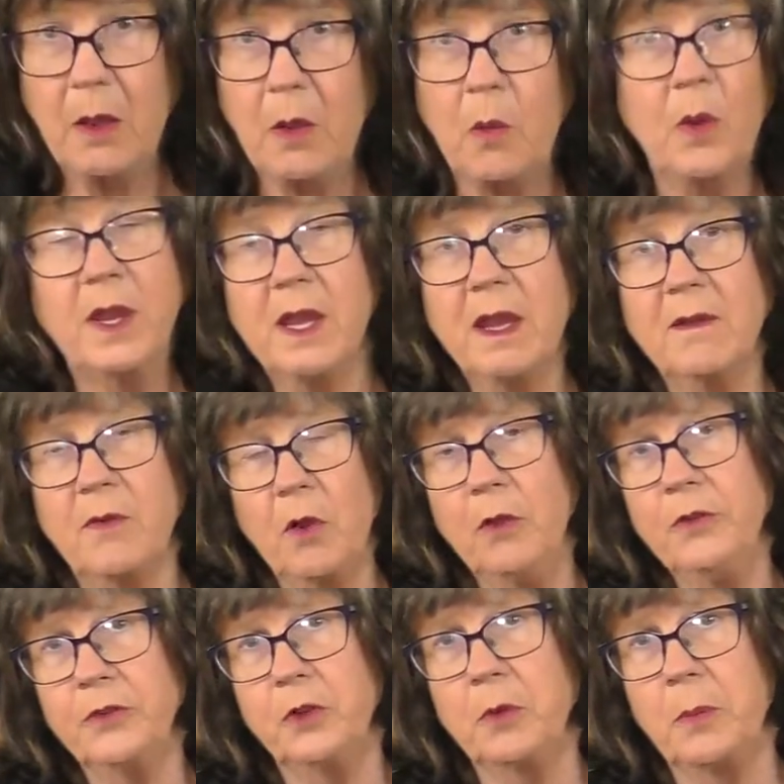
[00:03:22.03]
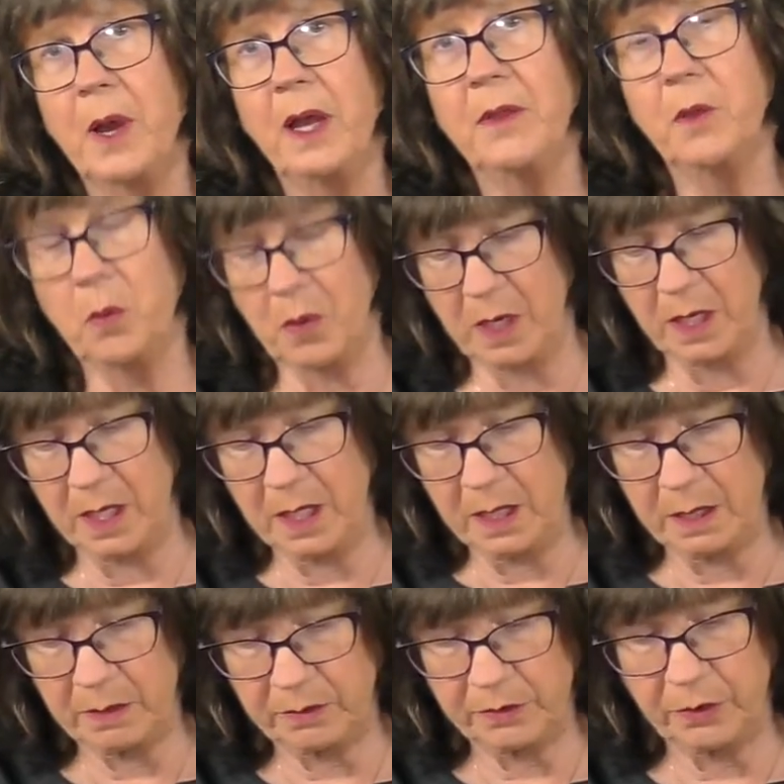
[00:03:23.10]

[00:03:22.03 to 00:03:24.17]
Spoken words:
We have also, by the way,